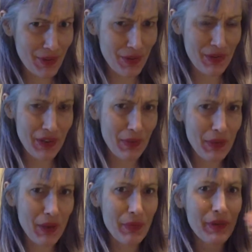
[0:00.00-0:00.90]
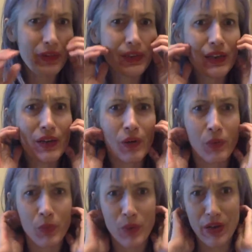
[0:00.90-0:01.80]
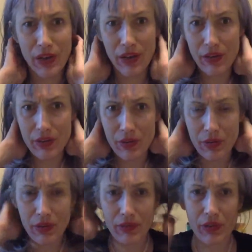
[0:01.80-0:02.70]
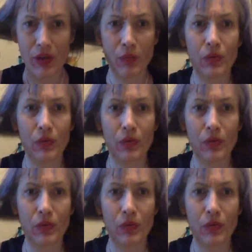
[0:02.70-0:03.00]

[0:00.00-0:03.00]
is coming up here in like a week, I have to cope